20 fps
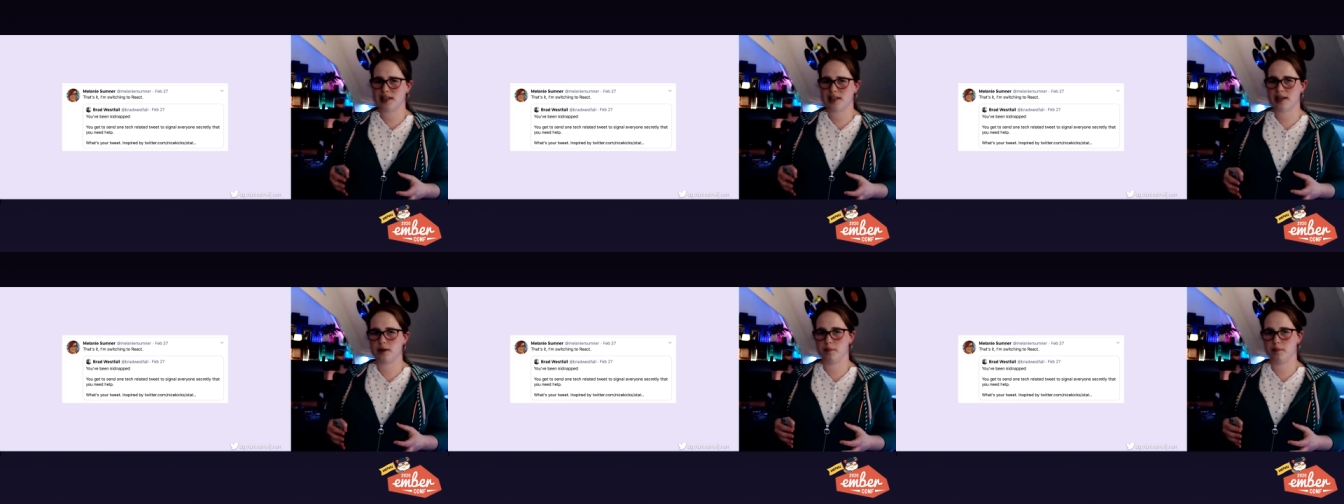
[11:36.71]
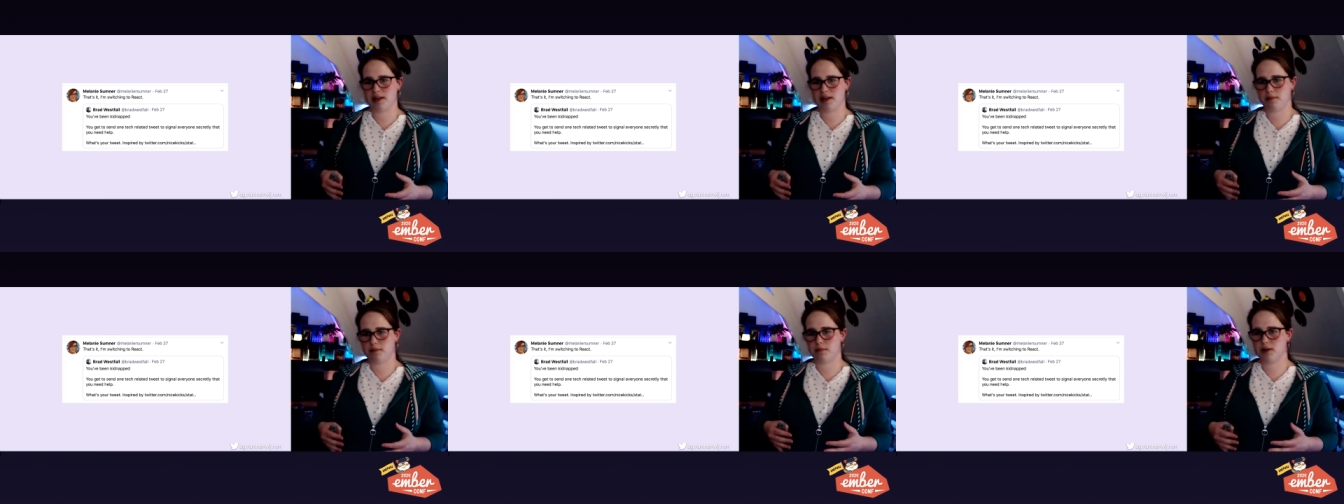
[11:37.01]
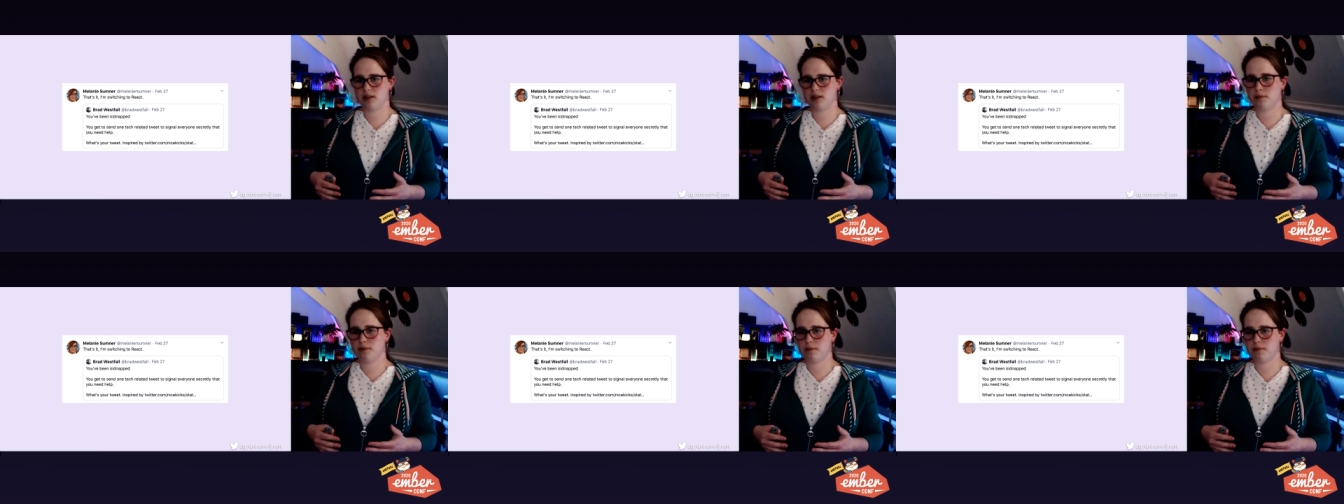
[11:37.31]

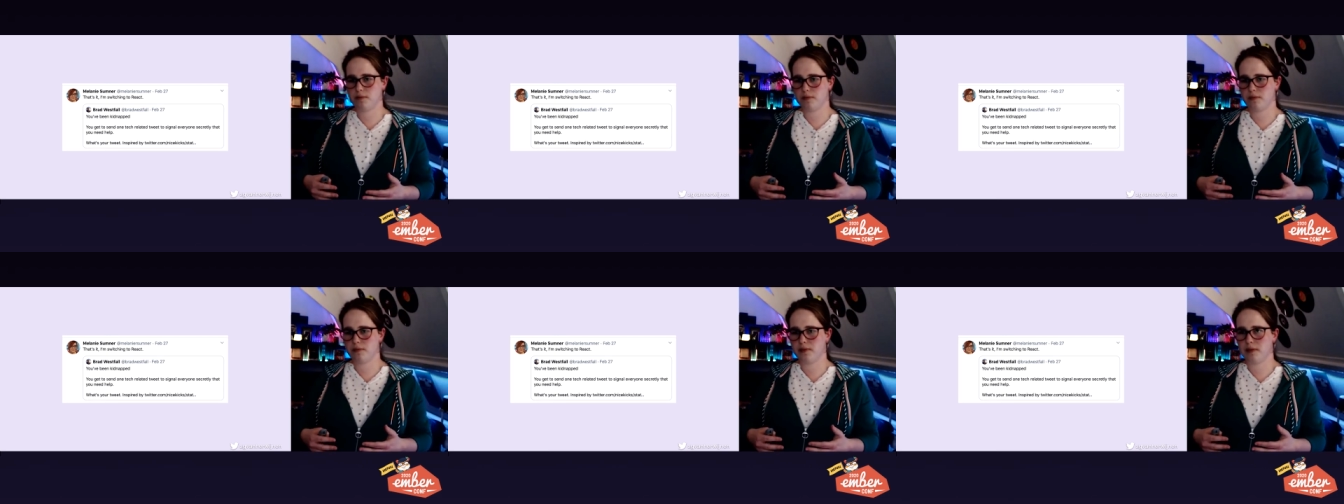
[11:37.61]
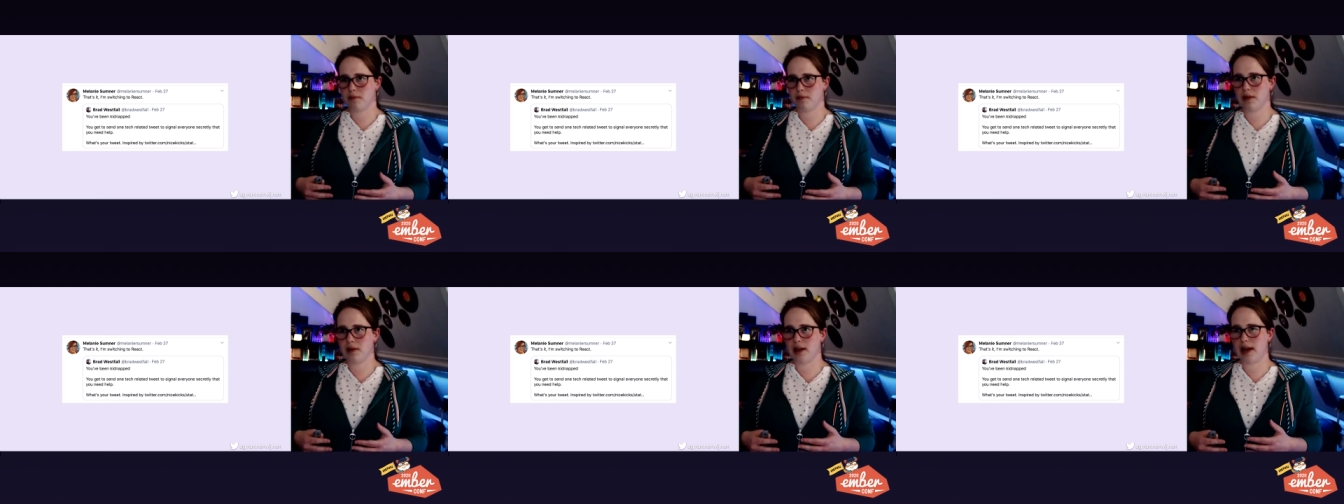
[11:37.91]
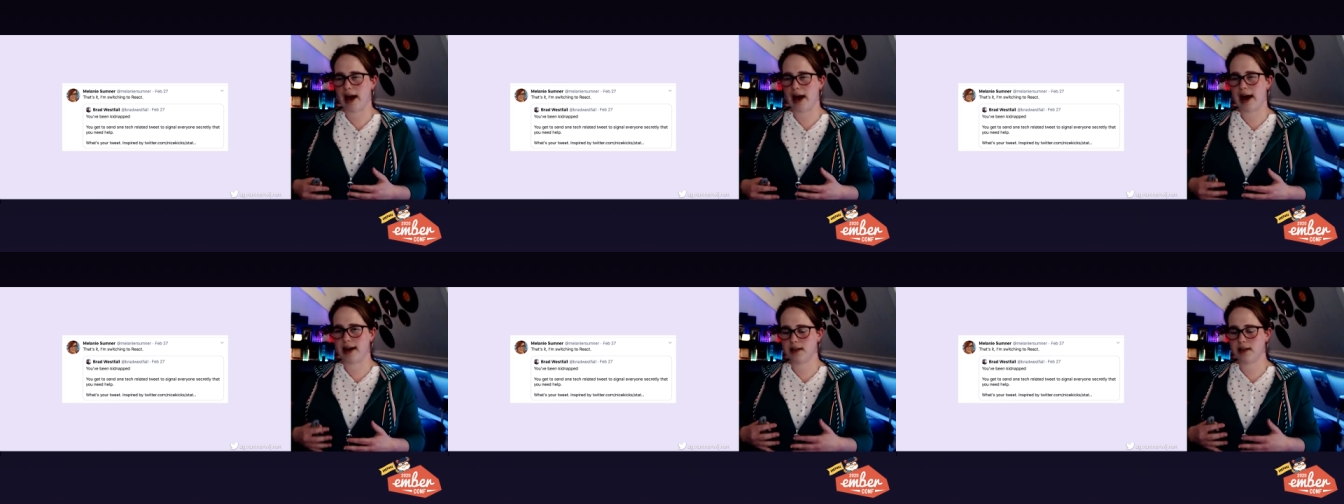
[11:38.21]
commitment
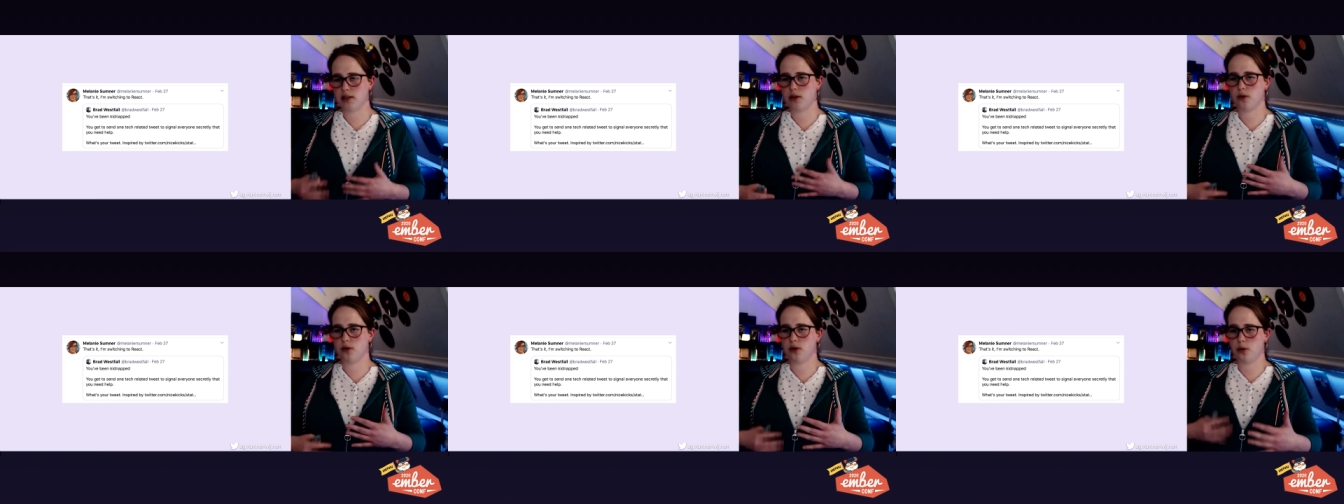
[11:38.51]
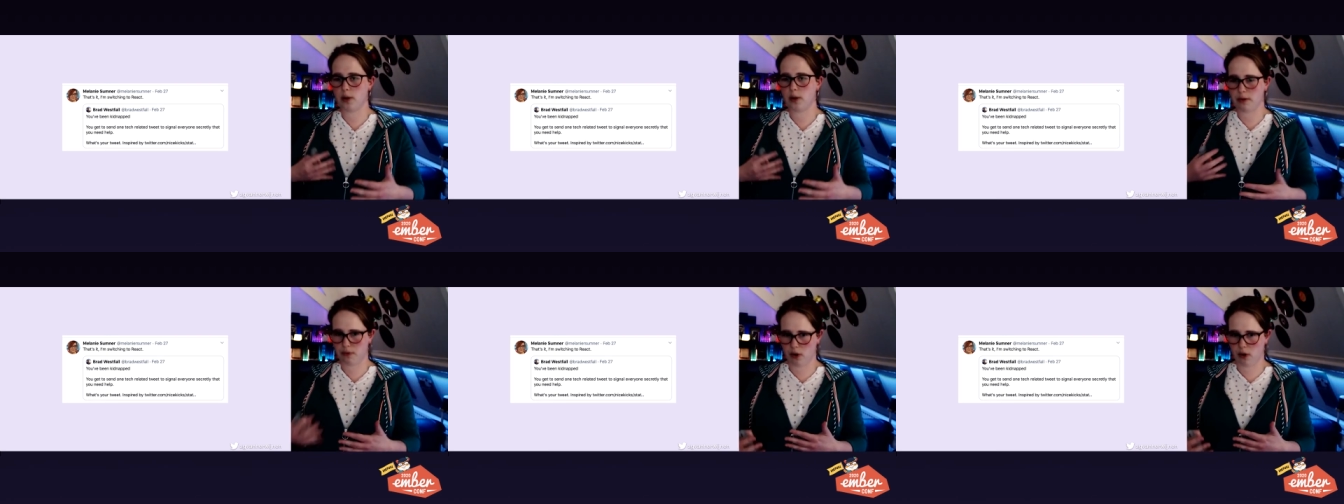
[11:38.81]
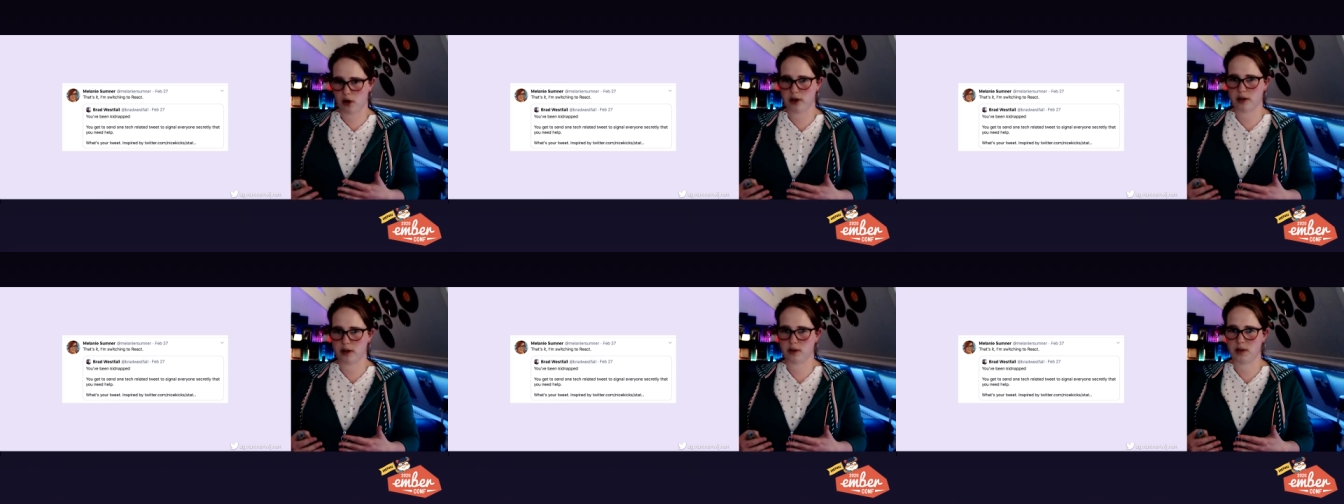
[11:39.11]
has to do with
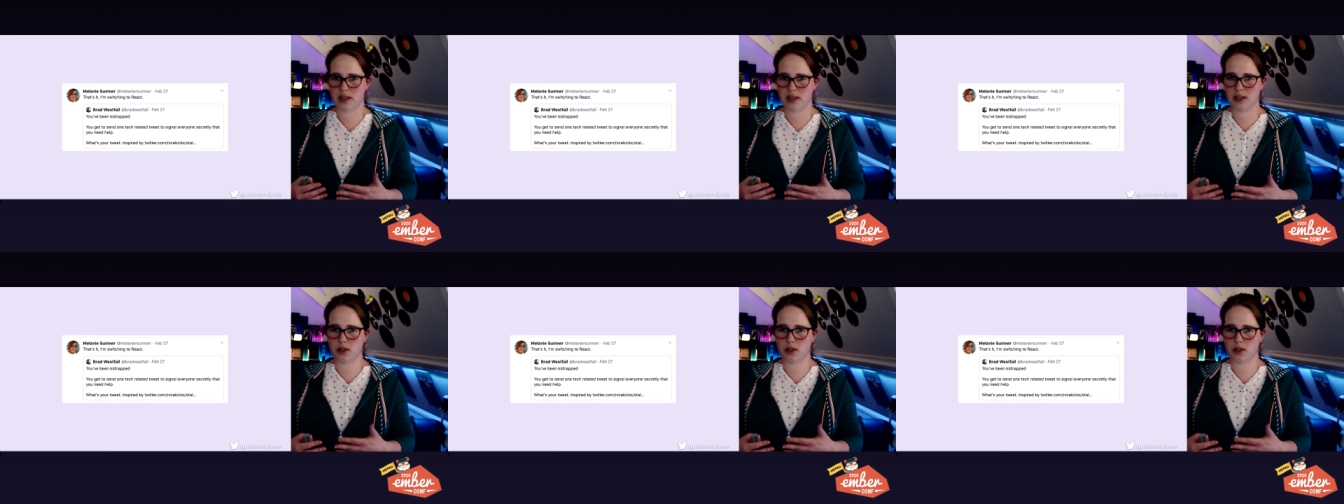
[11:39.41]
loyalty.